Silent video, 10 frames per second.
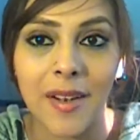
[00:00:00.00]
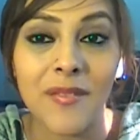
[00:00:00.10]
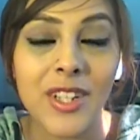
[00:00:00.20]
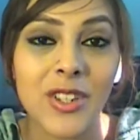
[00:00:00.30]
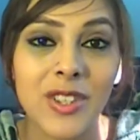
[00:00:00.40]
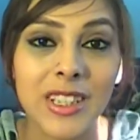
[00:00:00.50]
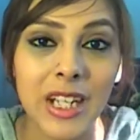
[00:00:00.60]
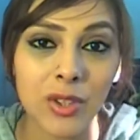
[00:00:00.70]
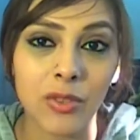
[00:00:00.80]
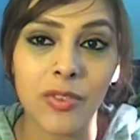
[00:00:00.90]
video
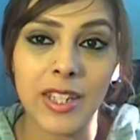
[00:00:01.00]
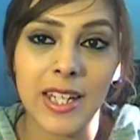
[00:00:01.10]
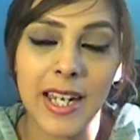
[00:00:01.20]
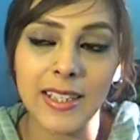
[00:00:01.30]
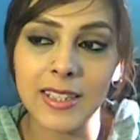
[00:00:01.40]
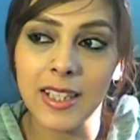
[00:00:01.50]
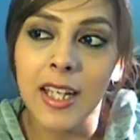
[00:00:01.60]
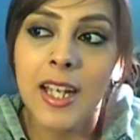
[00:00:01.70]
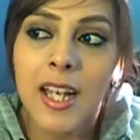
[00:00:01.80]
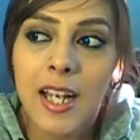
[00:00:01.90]
schedule for the next
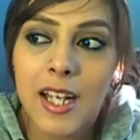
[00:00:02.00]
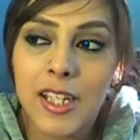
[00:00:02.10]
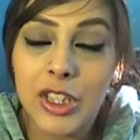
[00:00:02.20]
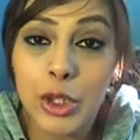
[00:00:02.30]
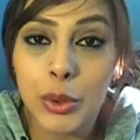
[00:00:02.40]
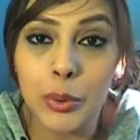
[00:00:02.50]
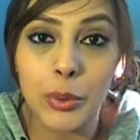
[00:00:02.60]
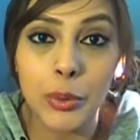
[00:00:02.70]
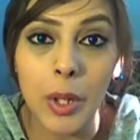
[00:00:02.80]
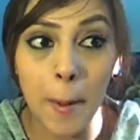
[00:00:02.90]

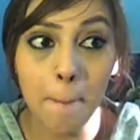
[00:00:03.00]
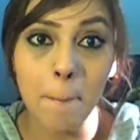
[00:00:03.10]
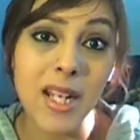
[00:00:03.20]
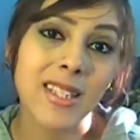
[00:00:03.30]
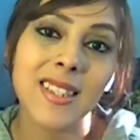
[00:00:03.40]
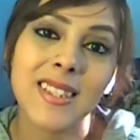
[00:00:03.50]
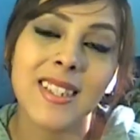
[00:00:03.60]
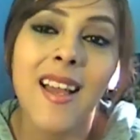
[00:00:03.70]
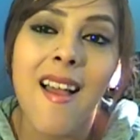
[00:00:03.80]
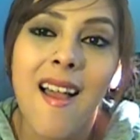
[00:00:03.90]
2 months,
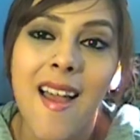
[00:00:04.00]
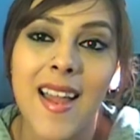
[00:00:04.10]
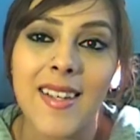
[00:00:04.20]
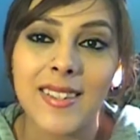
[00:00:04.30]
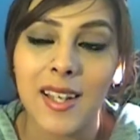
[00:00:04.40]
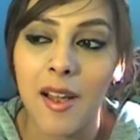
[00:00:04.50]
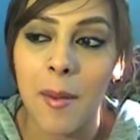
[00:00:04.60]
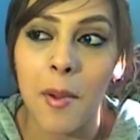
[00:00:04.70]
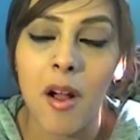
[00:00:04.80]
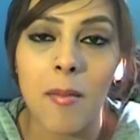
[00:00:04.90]
and
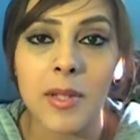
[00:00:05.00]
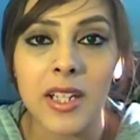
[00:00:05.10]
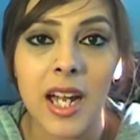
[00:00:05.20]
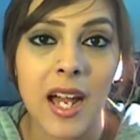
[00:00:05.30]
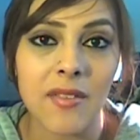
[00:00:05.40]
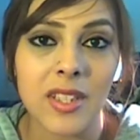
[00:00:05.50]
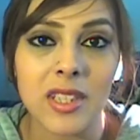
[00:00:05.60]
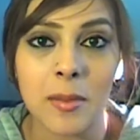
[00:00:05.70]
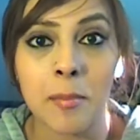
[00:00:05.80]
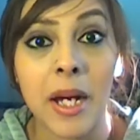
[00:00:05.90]
I'll be having
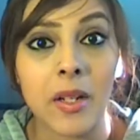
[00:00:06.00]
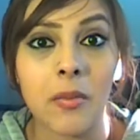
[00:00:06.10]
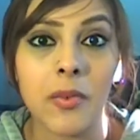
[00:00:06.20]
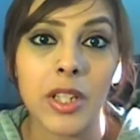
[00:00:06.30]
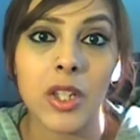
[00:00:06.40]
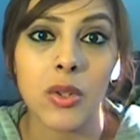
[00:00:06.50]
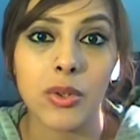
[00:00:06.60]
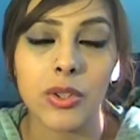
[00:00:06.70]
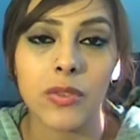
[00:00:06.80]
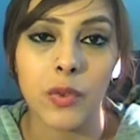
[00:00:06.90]
some backup
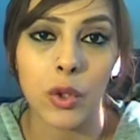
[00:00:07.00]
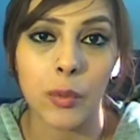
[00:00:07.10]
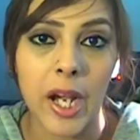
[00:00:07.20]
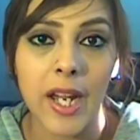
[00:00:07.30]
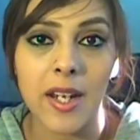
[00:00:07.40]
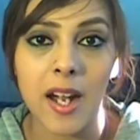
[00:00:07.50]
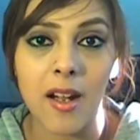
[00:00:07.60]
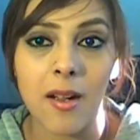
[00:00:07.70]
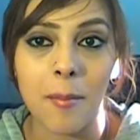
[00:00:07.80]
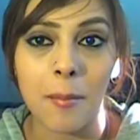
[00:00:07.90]
videos for when
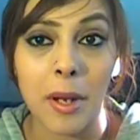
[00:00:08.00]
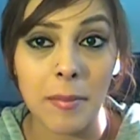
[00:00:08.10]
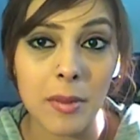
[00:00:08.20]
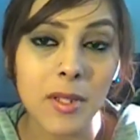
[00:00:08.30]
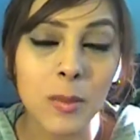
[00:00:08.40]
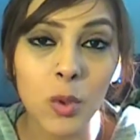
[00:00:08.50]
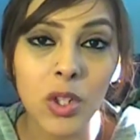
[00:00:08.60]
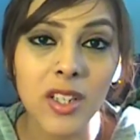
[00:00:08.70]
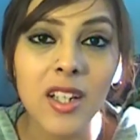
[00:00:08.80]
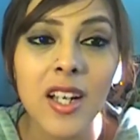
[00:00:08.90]
my baby's
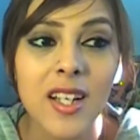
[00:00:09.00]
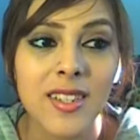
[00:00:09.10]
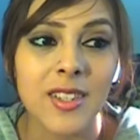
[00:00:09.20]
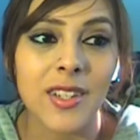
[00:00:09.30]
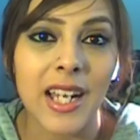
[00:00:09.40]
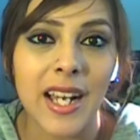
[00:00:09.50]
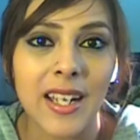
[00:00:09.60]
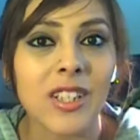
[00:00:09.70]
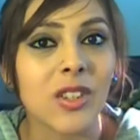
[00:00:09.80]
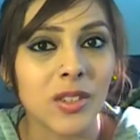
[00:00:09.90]
born, so
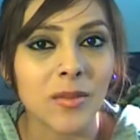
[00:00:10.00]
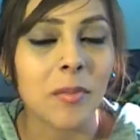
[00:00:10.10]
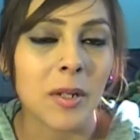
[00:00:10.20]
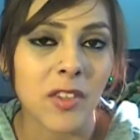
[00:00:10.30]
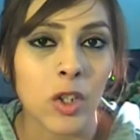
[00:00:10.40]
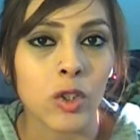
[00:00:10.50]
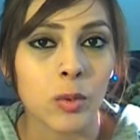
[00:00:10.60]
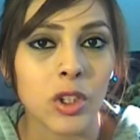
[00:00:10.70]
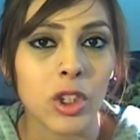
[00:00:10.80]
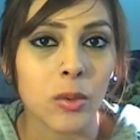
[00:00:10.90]
that my videos
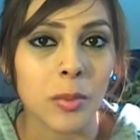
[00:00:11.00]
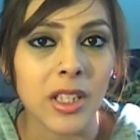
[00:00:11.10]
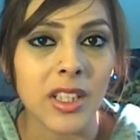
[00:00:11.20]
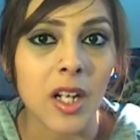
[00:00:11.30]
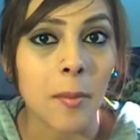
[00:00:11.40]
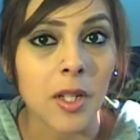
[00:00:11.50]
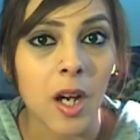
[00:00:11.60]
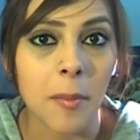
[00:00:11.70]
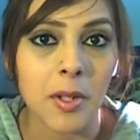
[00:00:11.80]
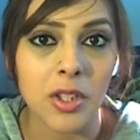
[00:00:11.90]
will still be coming
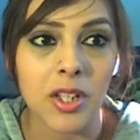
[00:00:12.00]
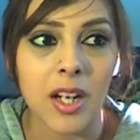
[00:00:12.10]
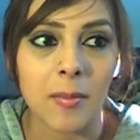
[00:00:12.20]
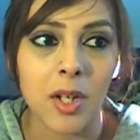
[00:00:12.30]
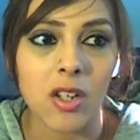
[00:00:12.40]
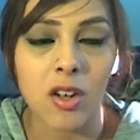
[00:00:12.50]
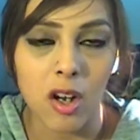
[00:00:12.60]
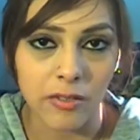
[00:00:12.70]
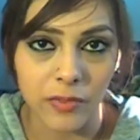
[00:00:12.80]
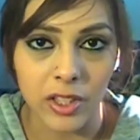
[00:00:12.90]
up and I'm not
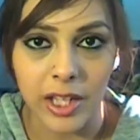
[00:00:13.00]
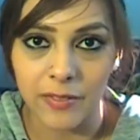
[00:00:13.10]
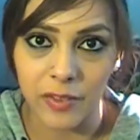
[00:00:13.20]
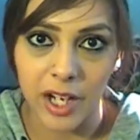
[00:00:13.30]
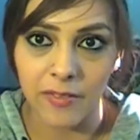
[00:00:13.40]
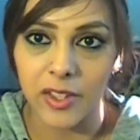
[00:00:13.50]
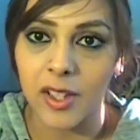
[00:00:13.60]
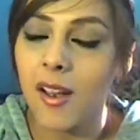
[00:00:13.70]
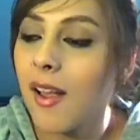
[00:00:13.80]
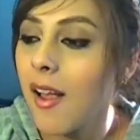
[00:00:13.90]
gone for like forever.
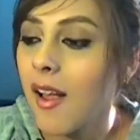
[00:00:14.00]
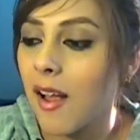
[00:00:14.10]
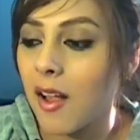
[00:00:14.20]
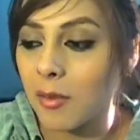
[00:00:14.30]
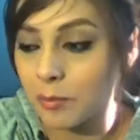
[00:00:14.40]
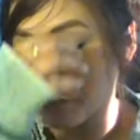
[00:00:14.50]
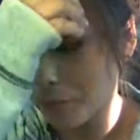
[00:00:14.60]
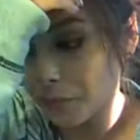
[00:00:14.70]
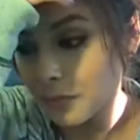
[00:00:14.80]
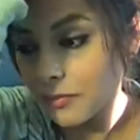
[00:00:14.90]

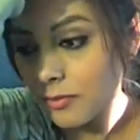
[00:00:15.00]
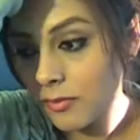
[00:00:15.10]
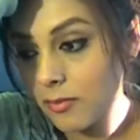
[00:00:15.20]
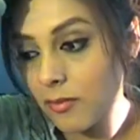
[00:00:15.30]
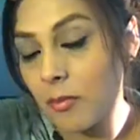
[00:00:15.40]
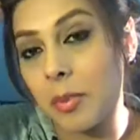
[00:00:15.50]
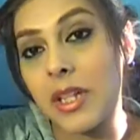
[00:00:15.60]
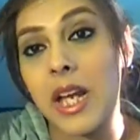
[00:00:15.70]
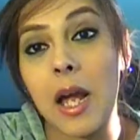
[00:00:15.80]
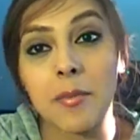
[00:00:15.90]
But
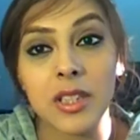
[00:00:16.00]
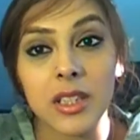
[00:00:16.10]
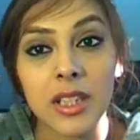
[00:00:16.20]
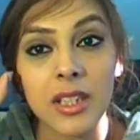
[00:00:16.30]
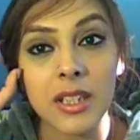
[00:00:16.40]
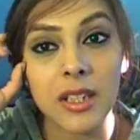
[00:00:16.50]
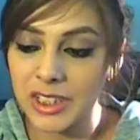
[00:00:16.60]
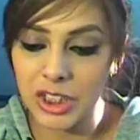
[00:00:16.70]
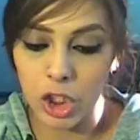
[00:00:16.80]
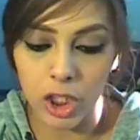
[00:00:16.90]
yeah, I'm just gonna
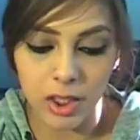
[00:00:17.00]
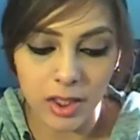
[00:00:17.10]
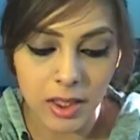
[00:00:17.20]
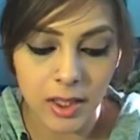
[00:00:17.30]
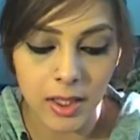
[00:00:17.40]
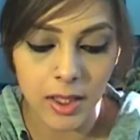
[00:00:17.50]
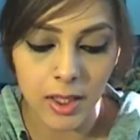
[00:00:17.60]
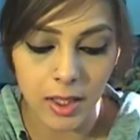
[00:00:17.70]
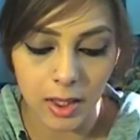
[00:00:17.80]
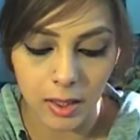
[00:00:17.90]
start
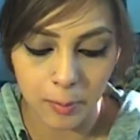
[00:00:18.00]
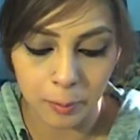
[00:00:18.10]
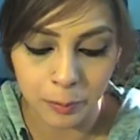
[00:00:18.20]
my